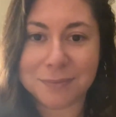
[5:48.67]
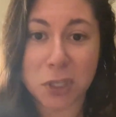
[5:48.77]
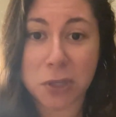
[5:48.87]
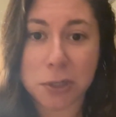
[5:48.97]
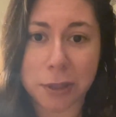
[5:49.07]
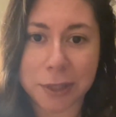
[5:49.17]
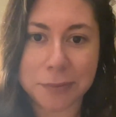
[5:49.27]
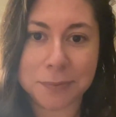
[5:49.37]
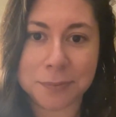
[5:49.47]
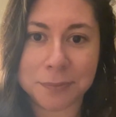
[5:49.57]
Go to it.
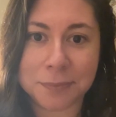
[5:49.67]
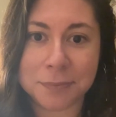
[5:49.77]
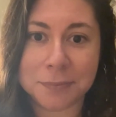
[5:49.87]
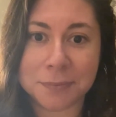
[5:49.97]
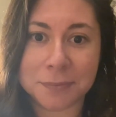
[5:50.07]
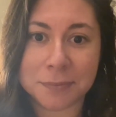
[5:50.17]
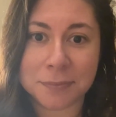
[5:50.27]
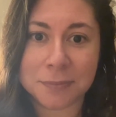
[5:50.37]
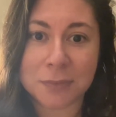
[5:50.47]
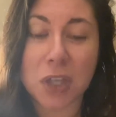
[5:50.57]

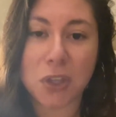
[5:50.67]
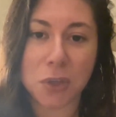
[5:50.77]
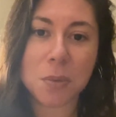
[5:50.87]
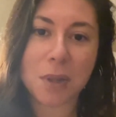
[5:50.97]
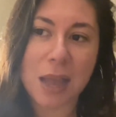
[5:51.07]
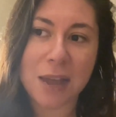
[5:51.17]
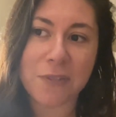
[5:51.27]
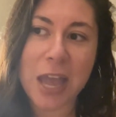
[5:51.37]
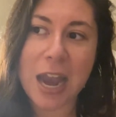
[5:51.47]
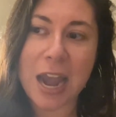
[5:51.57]
You will
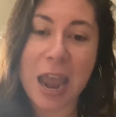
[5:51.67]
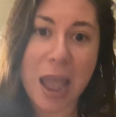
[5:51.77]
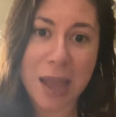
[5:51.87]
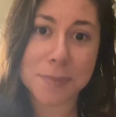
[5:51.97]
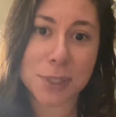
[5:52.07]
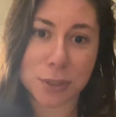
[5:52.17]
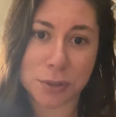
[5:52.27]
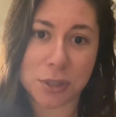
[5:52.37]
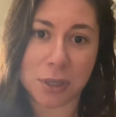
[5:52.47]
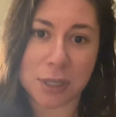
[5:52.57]
have an
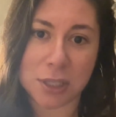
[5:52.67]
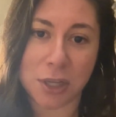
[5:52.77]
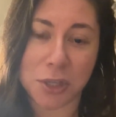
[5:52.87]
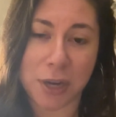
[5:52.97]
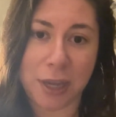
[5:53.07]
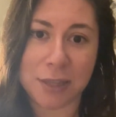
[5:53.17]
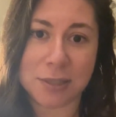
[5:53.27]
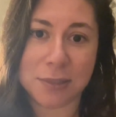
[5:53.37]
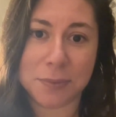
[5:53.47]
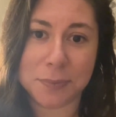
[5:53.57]
absolute circus on your hands.